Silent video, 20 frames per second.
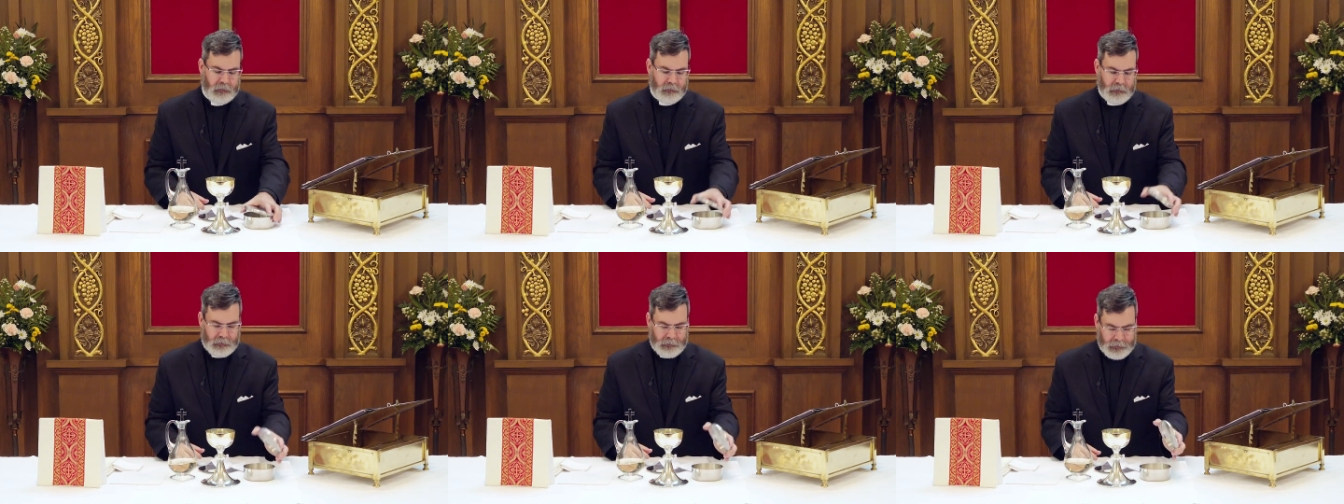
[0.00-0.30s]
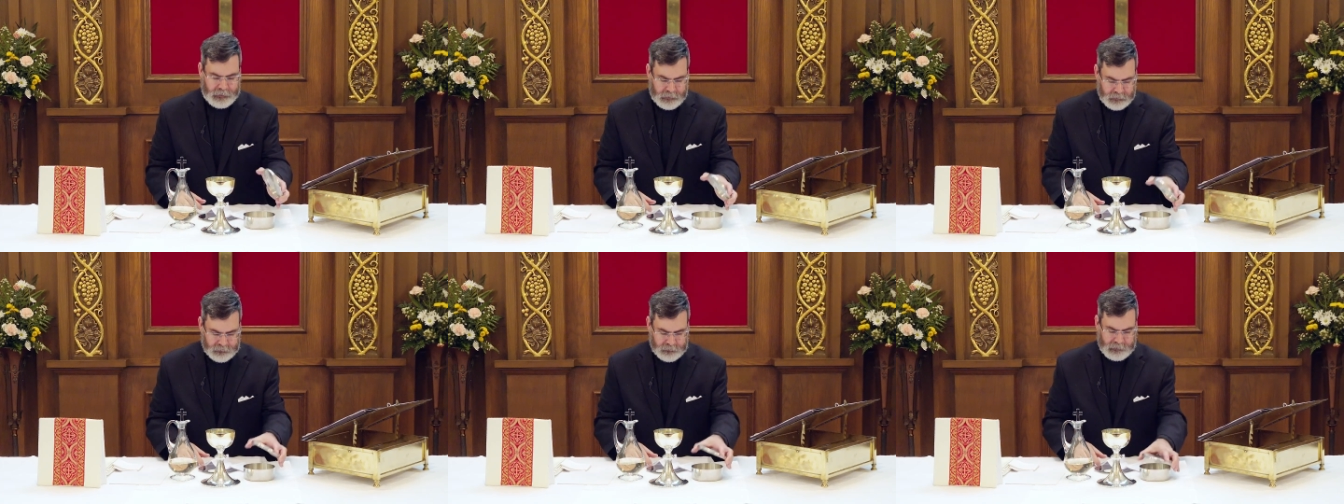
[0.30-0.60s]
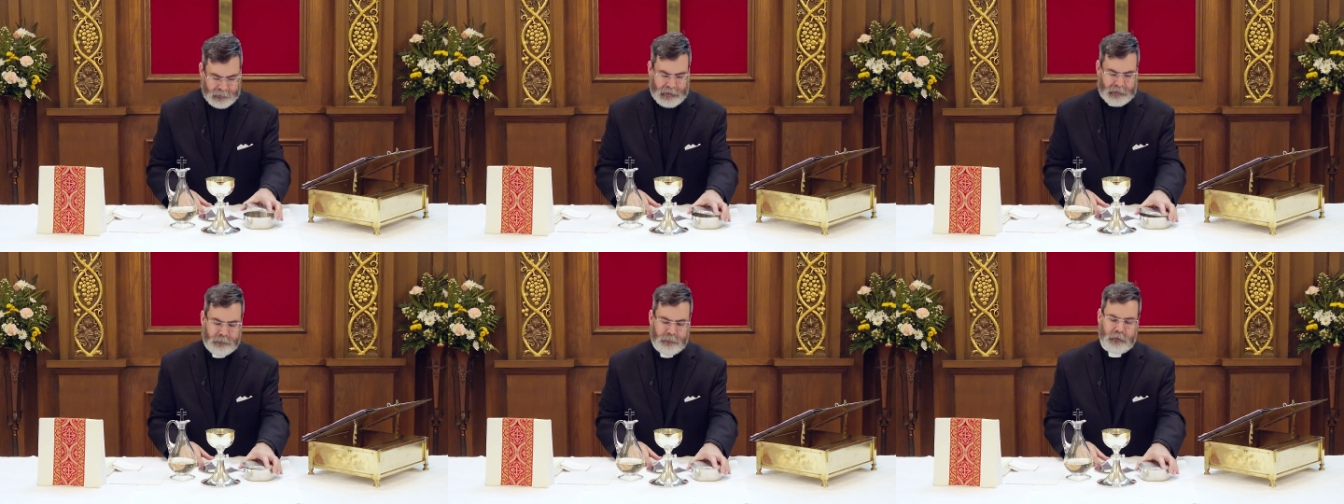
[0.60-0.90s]
The lid is
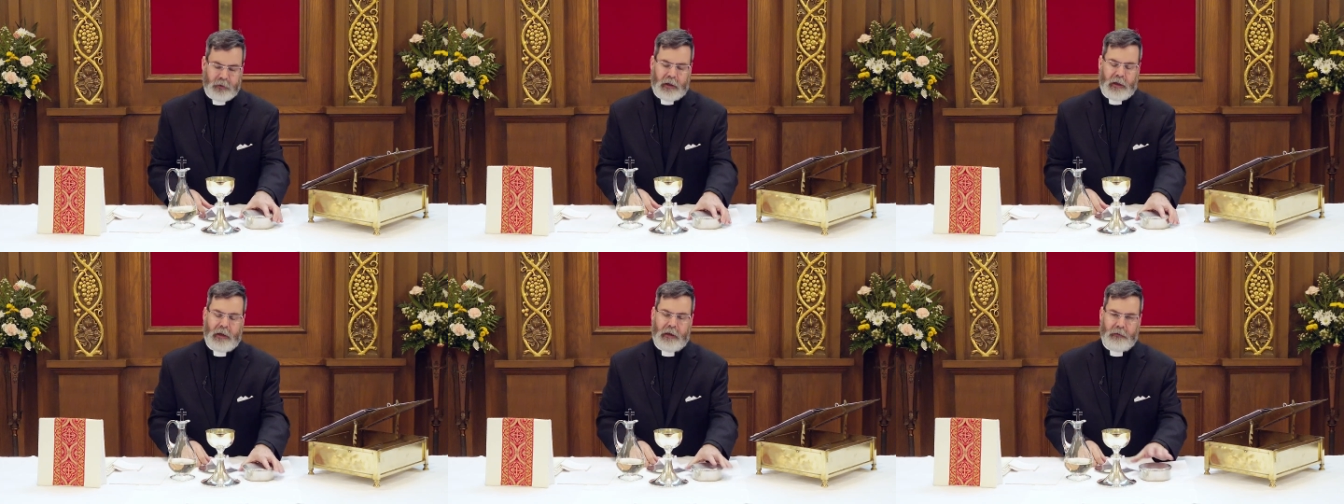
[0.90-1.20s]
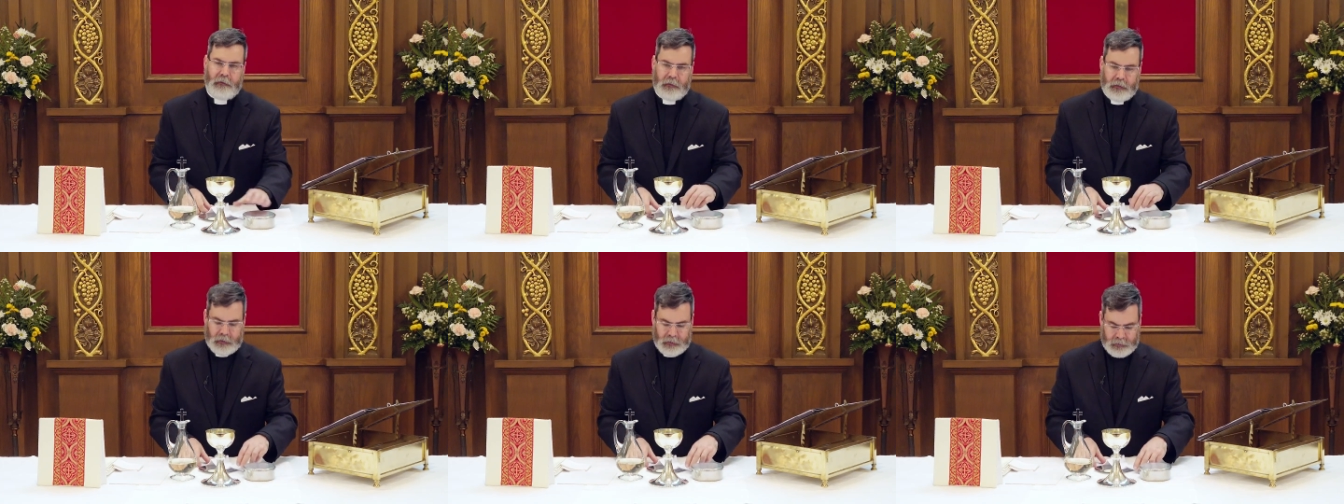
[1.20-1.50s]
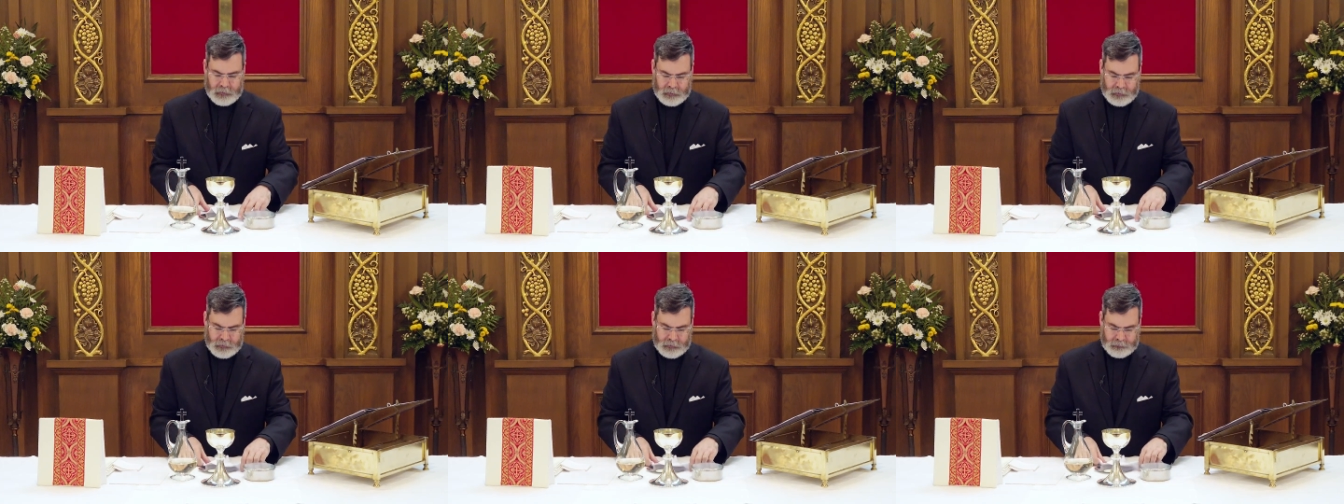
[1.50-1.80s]
left on
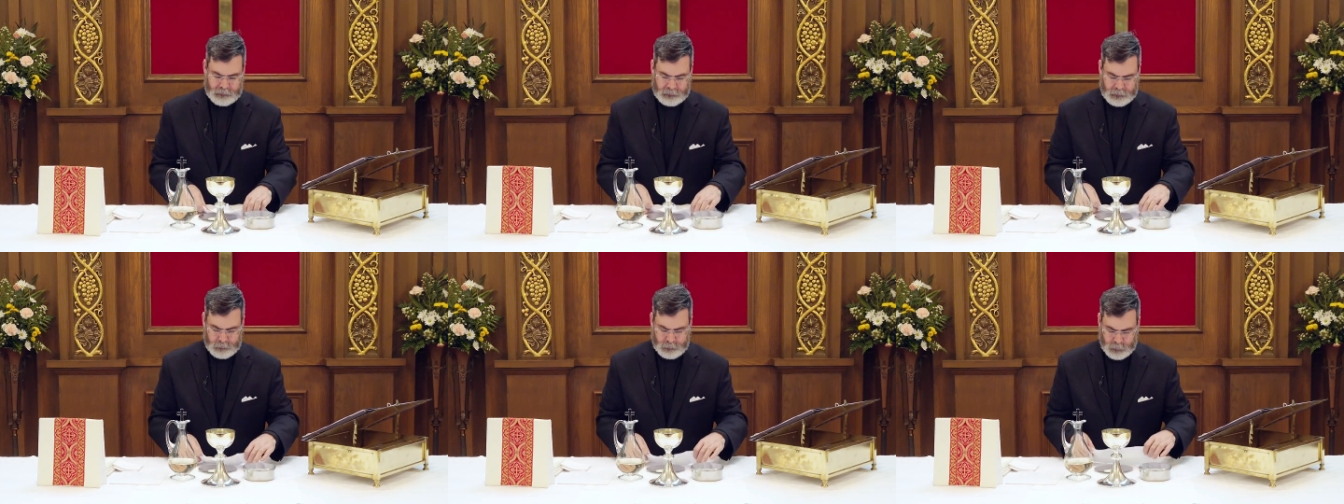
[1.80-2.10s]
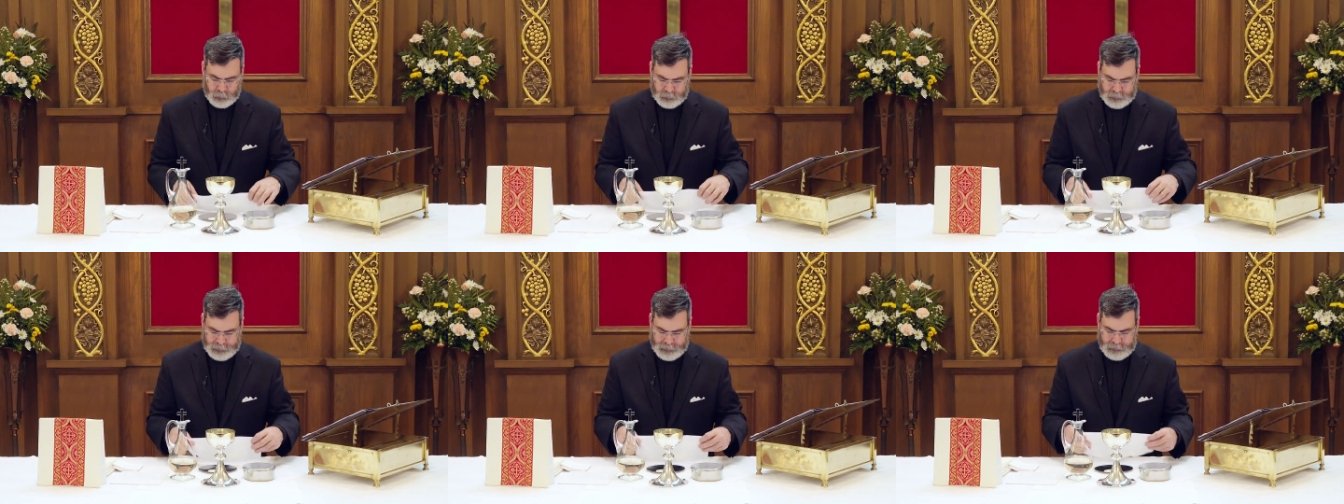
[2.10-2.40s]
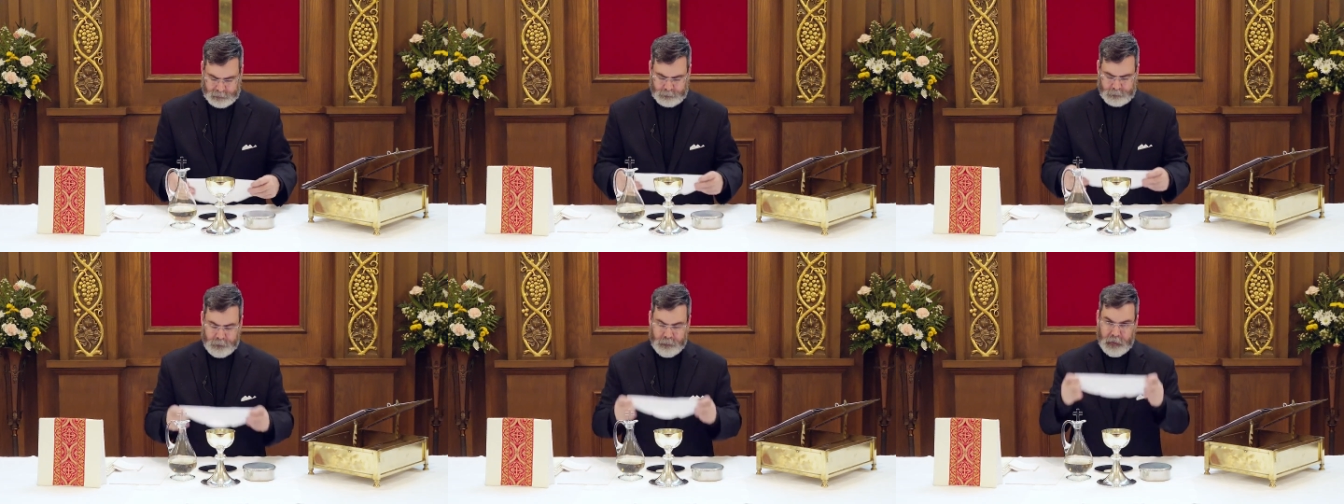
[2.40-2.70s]
the
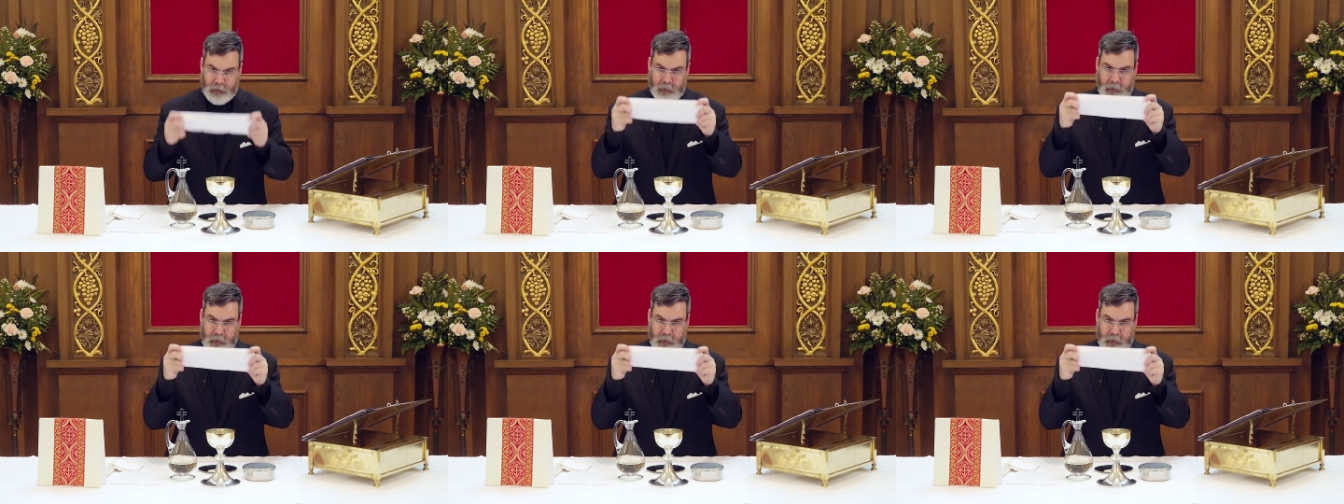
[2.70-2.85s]
ciborium.